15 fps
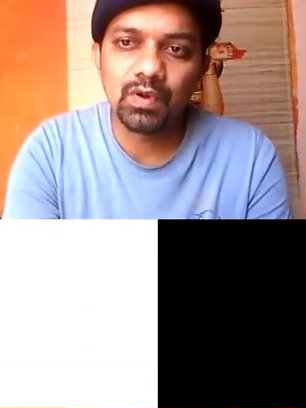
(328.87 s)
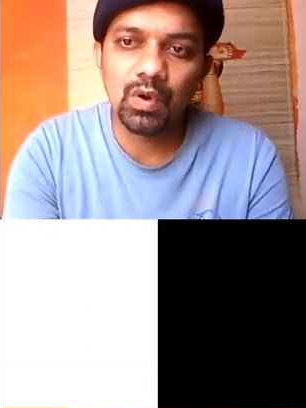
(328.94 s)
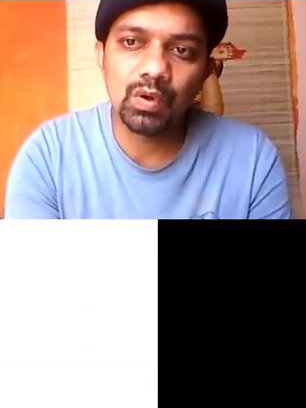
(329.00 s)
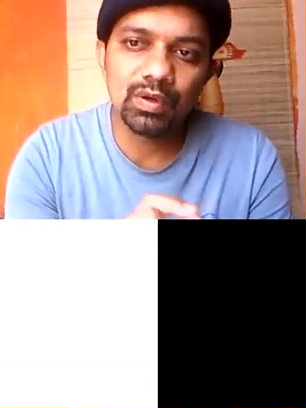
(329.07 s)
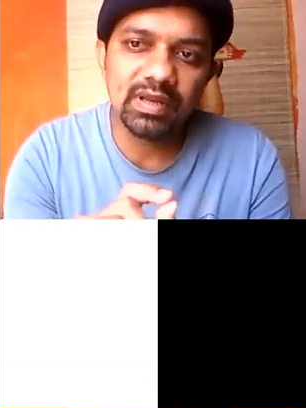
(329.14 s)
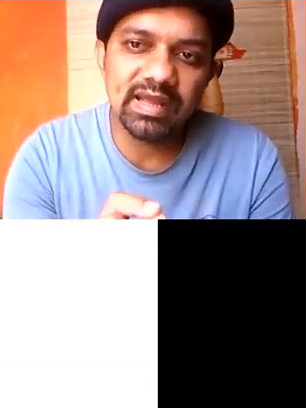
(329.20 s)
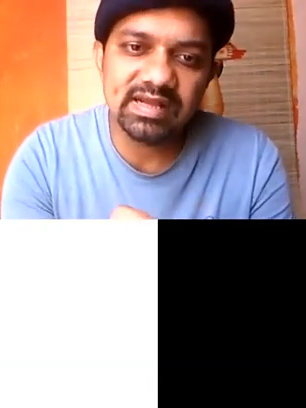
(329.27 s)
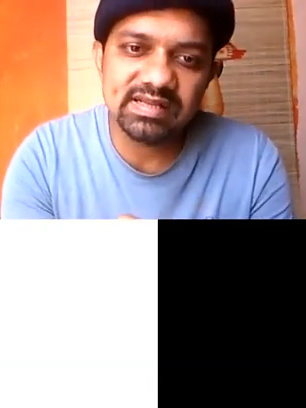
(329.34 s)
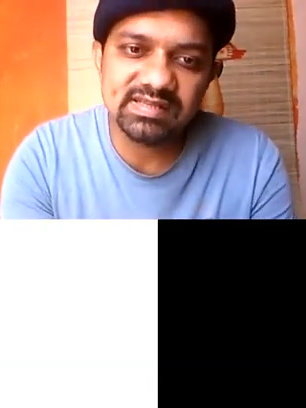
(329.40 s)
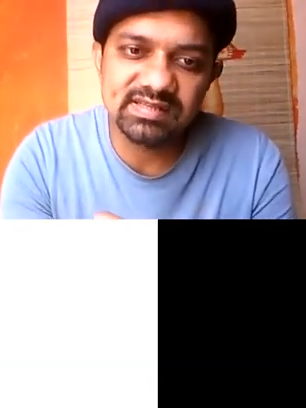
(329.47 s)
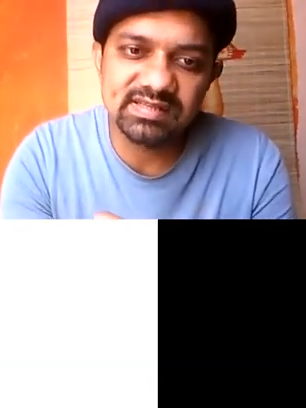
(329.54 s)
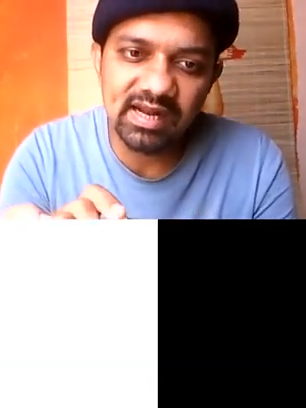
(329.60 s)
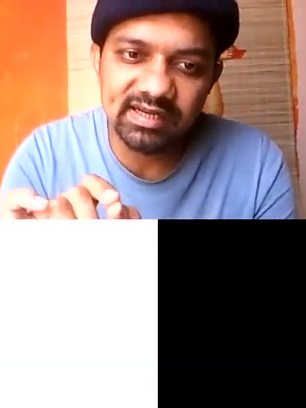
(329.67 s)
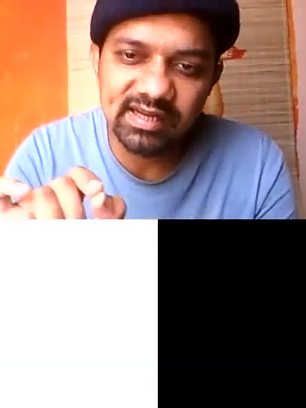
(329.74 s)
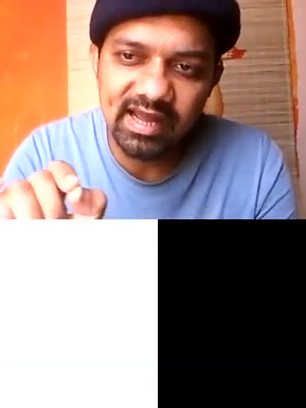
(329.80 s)
Only S,
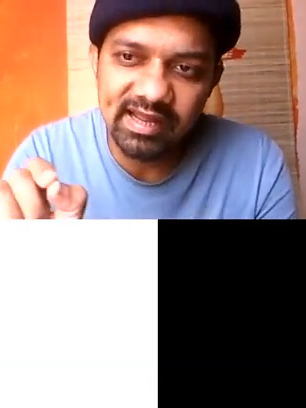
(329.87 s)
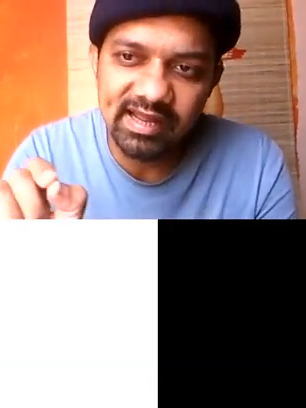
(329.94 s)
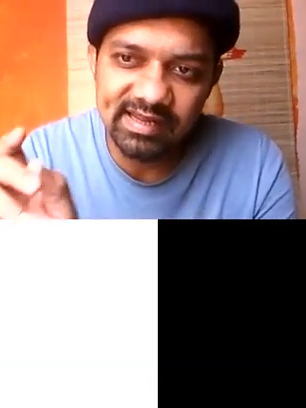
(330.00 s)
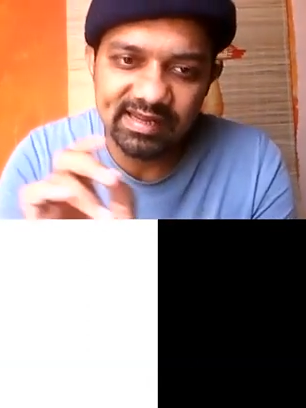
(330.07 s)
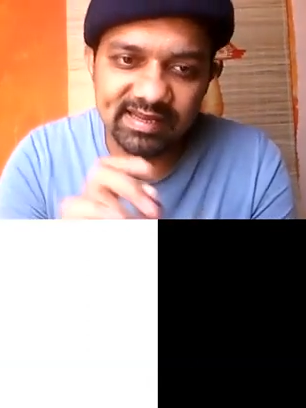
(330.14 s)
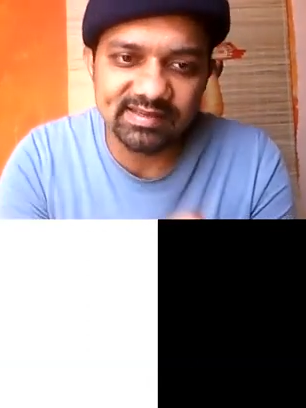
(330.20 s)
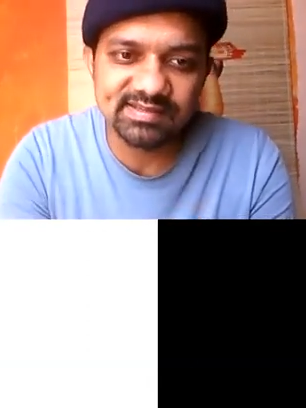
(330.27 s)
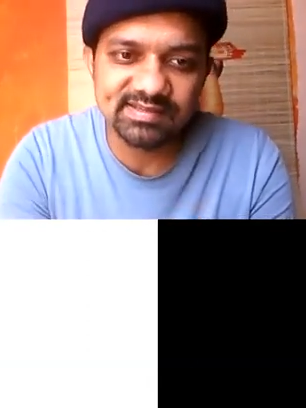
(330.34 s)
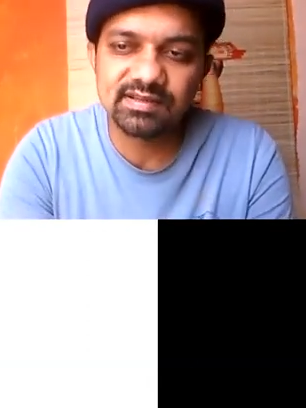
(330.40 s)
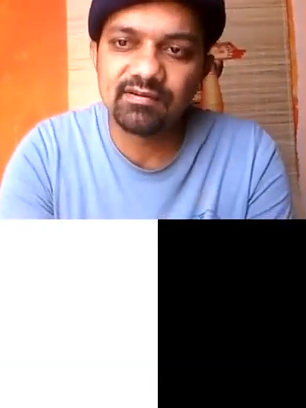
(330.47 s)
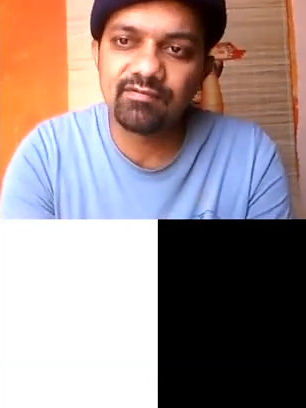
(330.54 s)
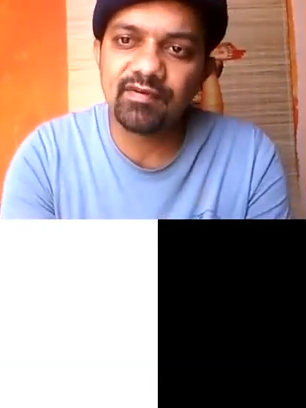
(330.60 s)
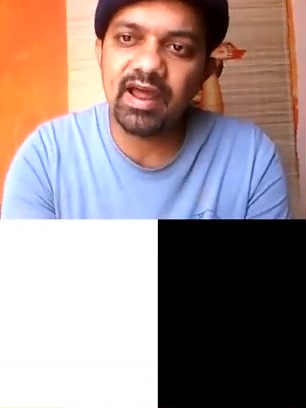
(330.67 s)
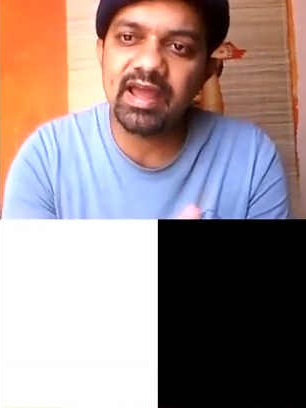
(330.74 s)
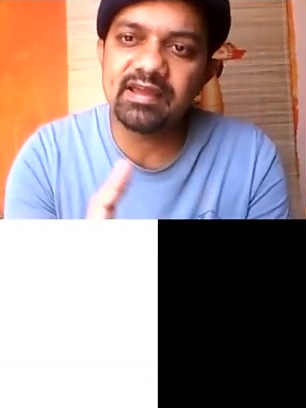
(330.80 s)
not IES.
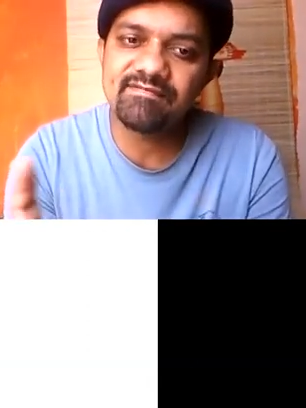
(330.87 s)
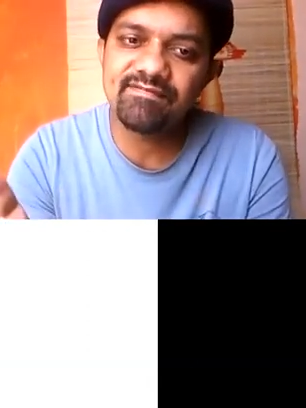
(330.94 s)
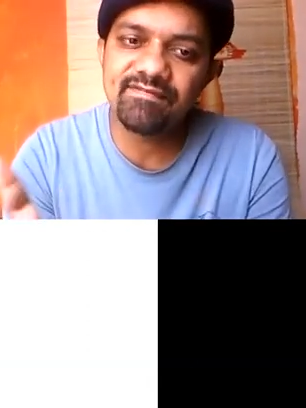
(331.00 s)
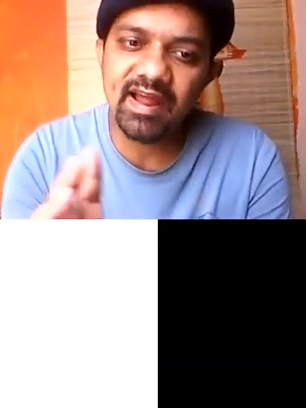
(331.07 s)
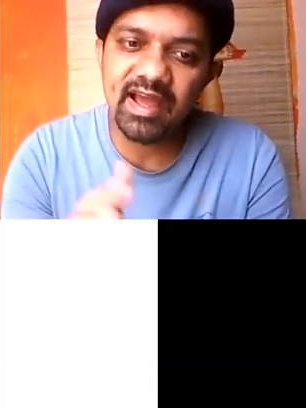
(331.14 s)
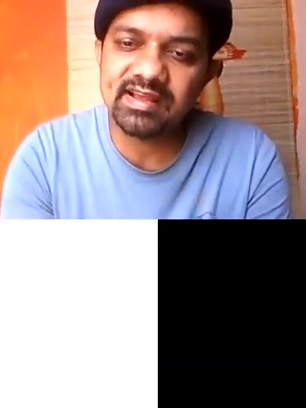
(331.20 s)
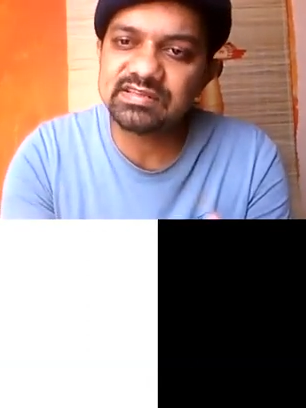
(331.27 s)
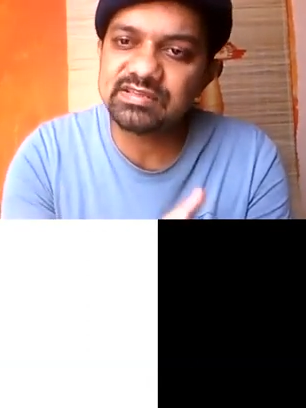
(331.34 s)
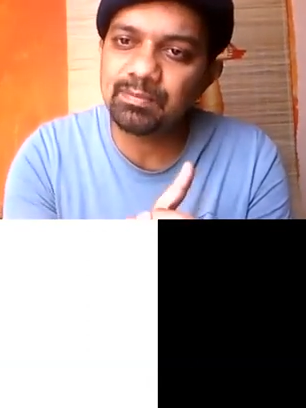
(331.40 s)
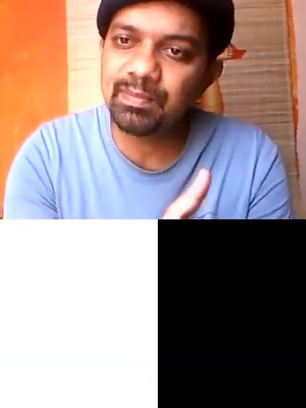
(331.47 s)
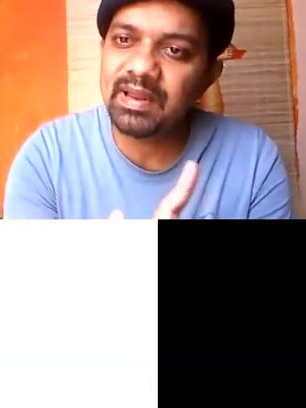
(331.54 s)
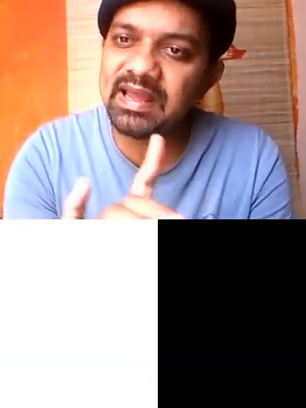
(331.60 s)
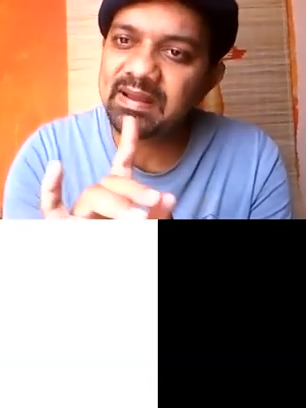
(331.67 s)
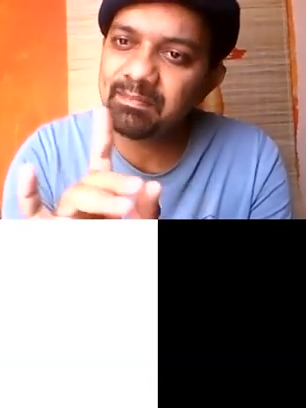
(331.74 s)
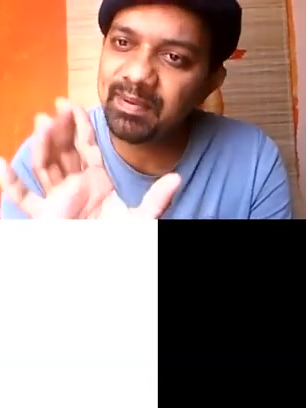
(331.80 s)
Fly, flies,
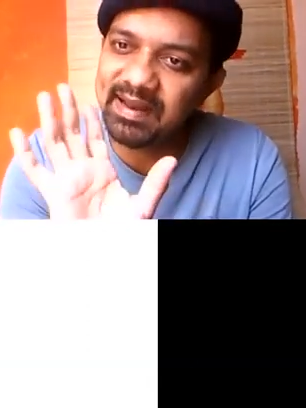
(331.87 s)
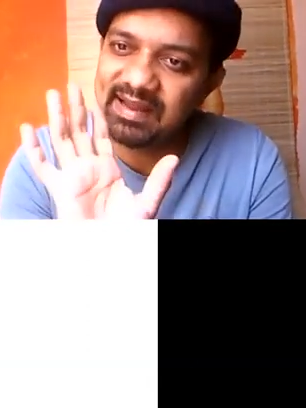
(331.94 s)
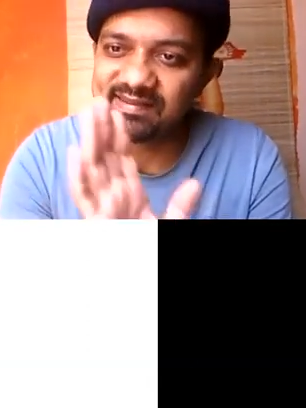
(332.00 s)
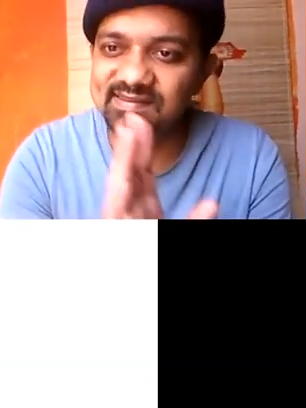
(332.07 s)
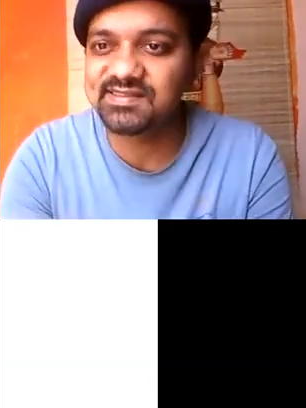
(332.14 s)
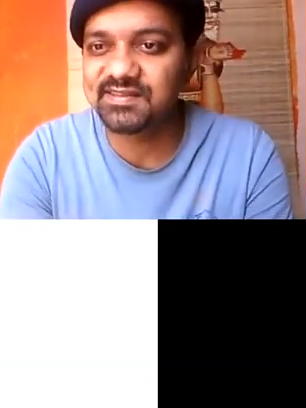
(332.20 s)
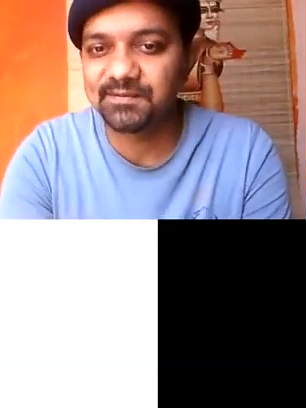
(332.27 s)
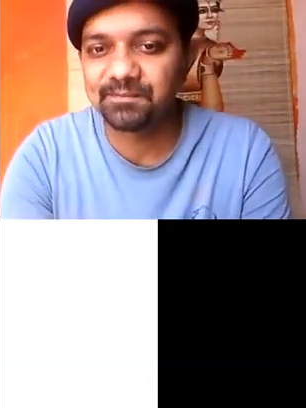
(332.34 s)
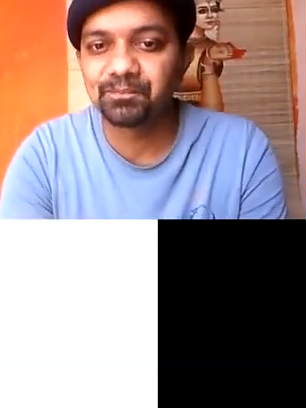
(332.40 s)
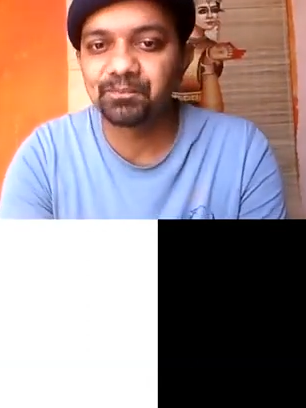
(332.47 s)
play, plays.